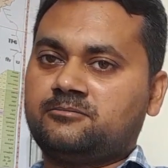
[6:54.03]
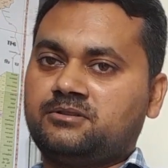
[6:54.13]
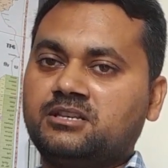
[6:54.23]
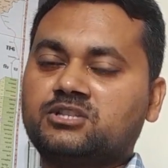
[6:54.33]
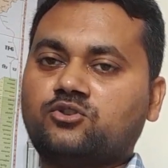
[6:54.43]

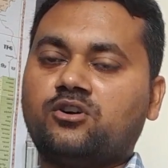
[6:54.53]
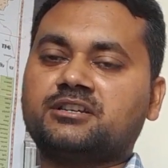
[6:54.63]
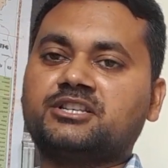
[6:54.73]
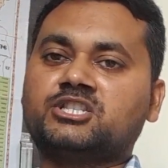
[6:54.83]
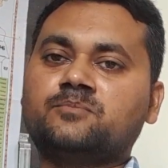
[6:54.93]
these
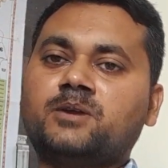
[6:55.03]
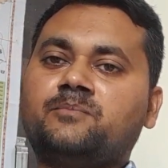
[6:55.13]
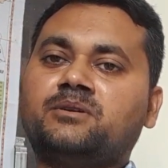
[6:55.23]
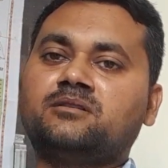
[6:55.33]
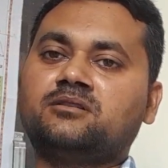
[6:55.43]
Congressy
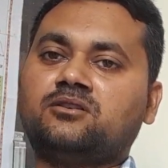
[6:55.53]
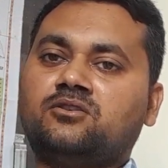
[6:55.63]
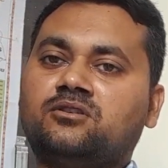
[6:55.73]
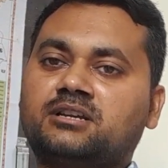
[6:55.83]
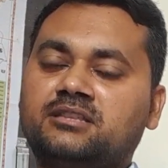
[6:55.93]
people,
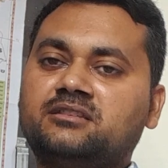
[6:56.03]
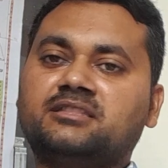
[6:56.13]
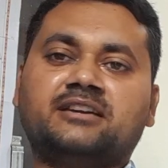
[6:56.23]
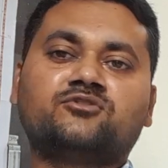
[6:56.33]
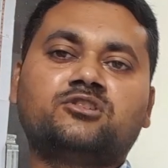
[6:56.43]
or in the
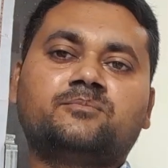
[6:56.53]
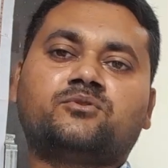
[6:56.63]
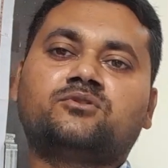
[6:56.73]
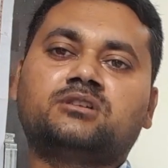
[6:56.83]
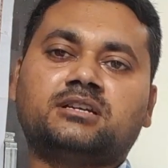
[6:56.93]
Nehru
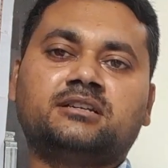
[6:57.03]
report,